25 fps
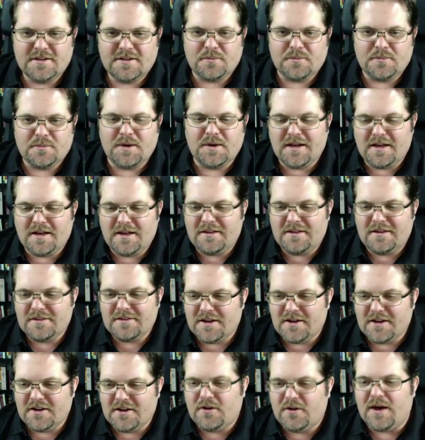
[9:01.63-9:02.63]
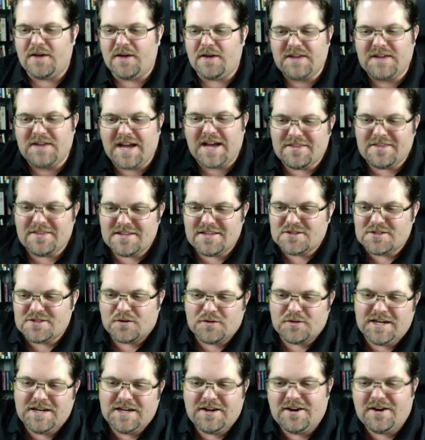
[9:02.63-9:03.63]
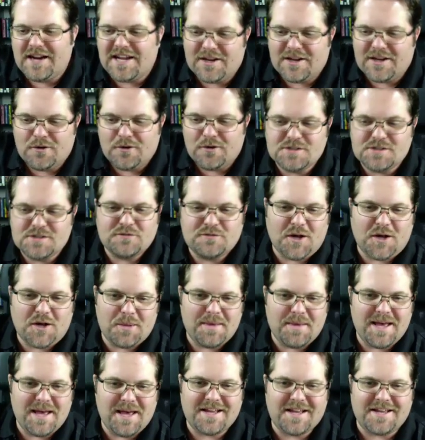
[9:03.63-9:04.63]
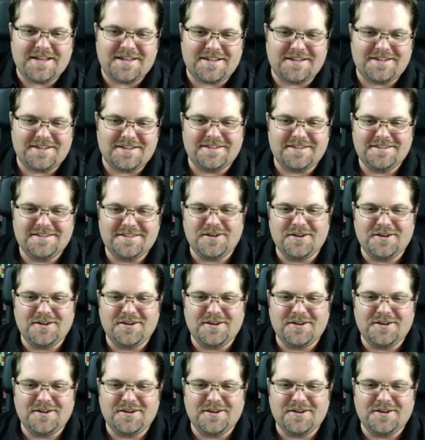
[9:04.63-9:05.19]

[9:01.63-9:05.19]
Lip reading: Well, I've got this over here I can fall back on.